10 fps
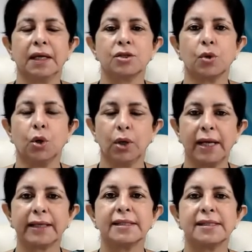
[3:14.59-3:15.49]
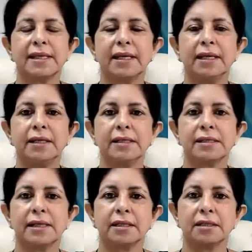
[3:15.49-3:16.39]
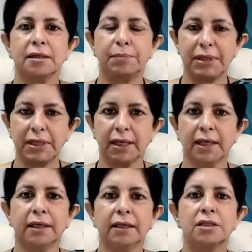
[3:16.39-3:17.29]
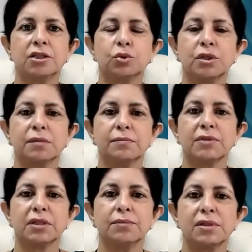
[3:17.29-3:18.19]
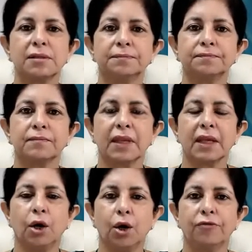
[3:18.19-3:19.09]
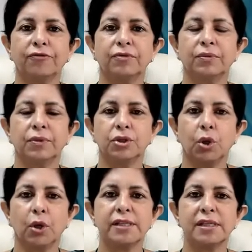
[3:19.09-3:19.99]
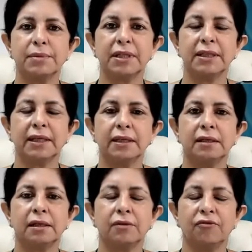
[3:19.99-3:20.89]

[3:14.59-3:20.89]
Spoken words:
So all I can say is that be alert to the symptoms of noisy breathing,